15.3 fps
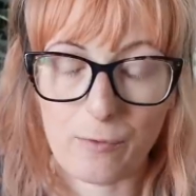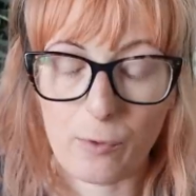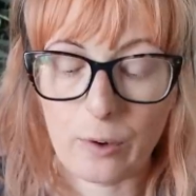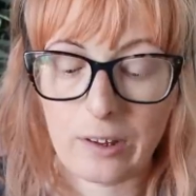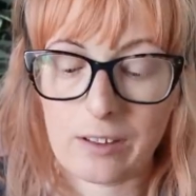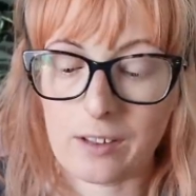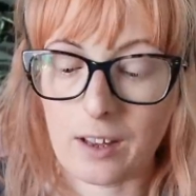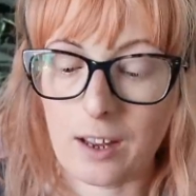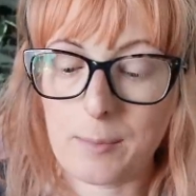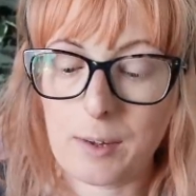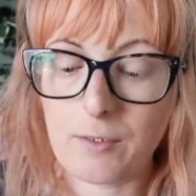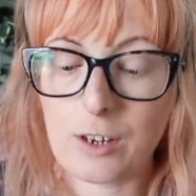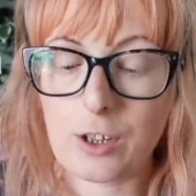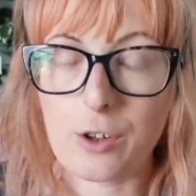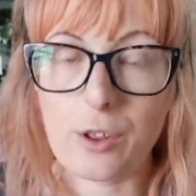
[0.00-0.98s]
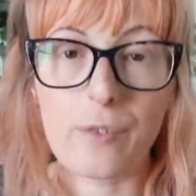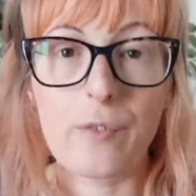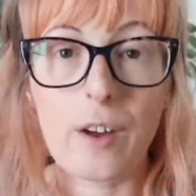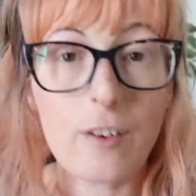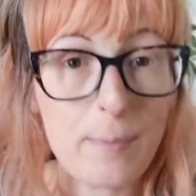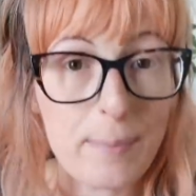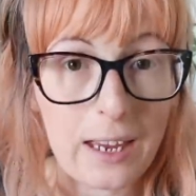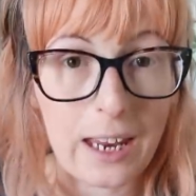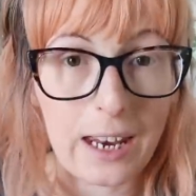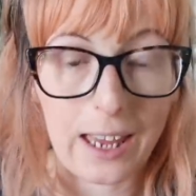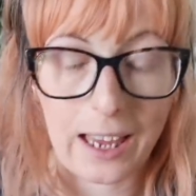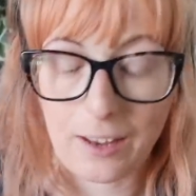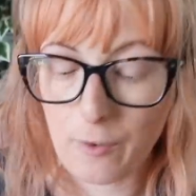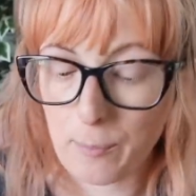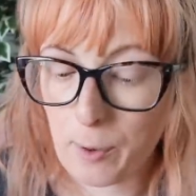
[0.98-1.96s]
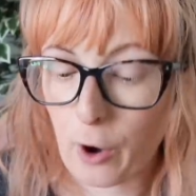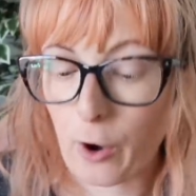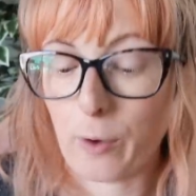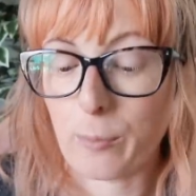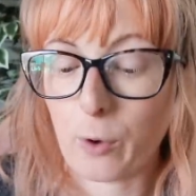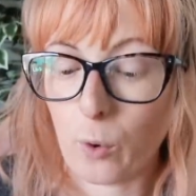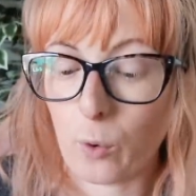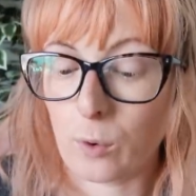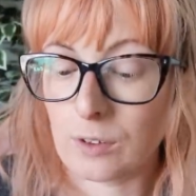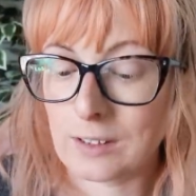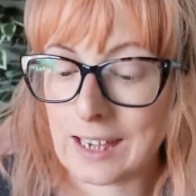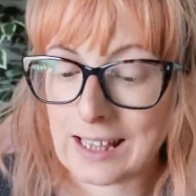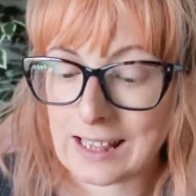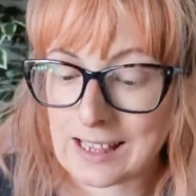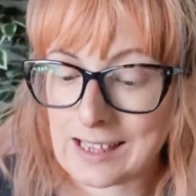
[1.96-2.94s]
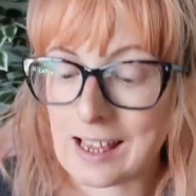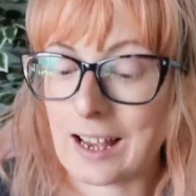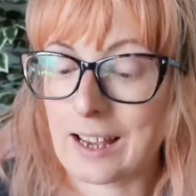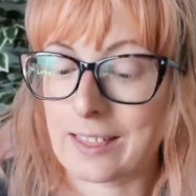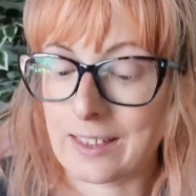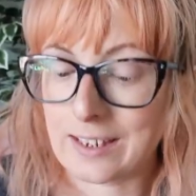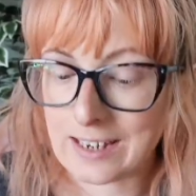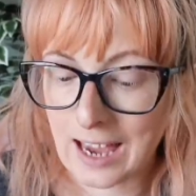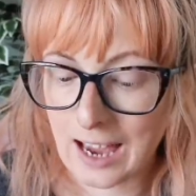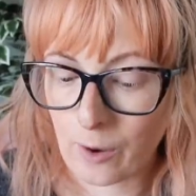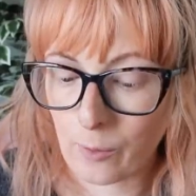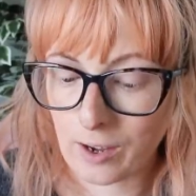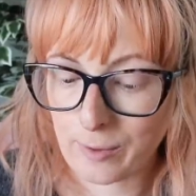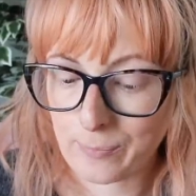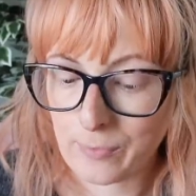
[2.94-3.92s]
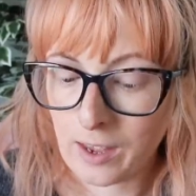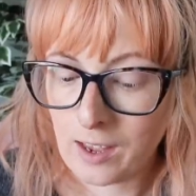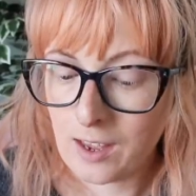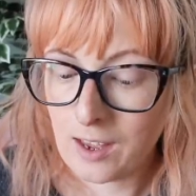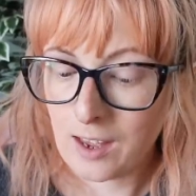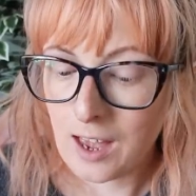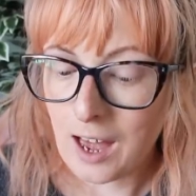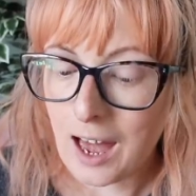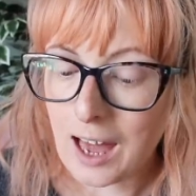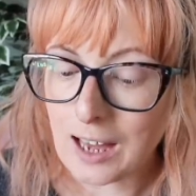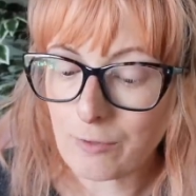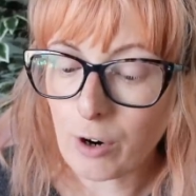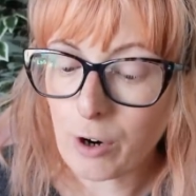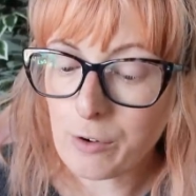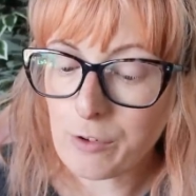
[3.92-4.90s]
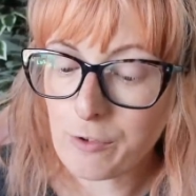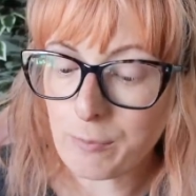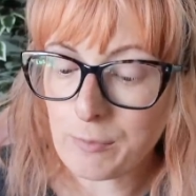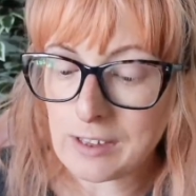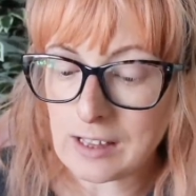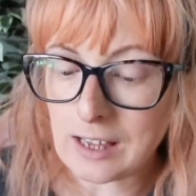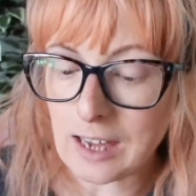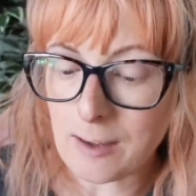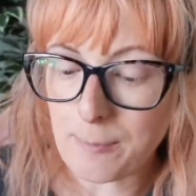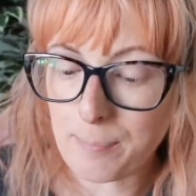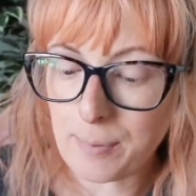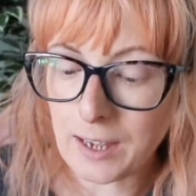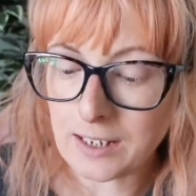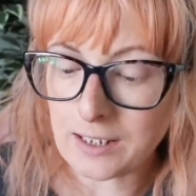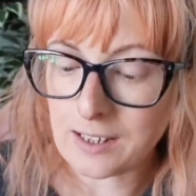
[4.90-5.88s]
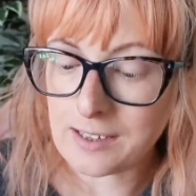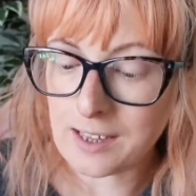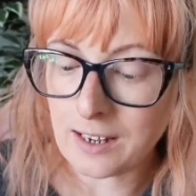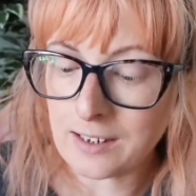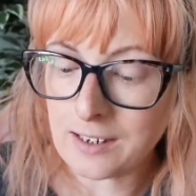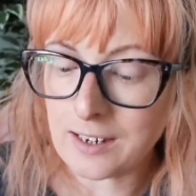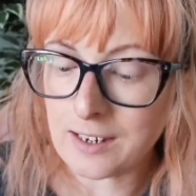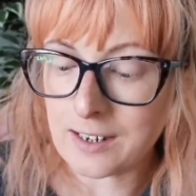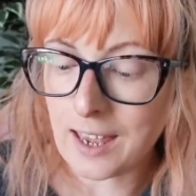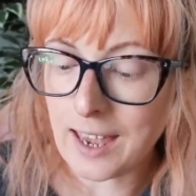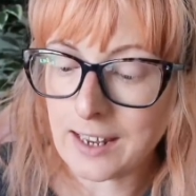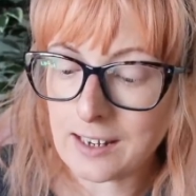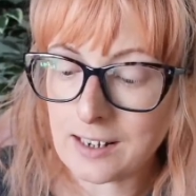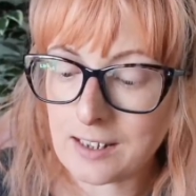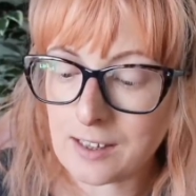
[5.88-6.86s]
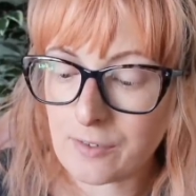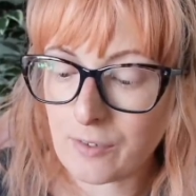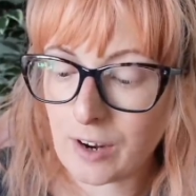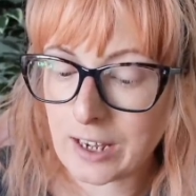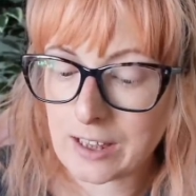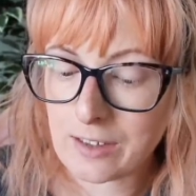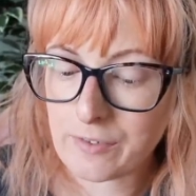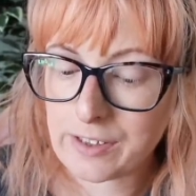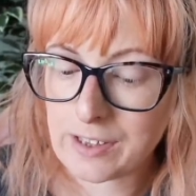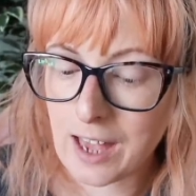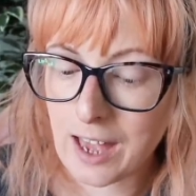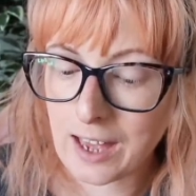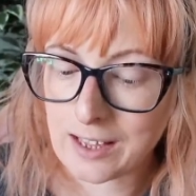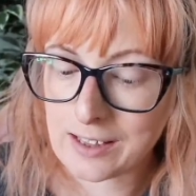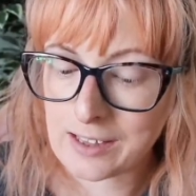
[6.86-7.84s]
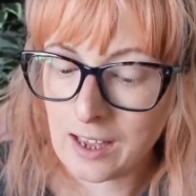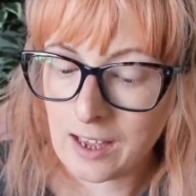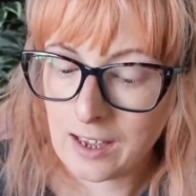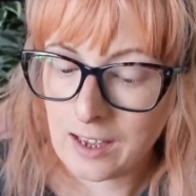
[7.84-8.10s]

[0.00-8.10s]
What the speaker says: voice. So let me read you the very beginning of a poem called Inside the Tower. I rose from sleep and descended an endless flight of stairs.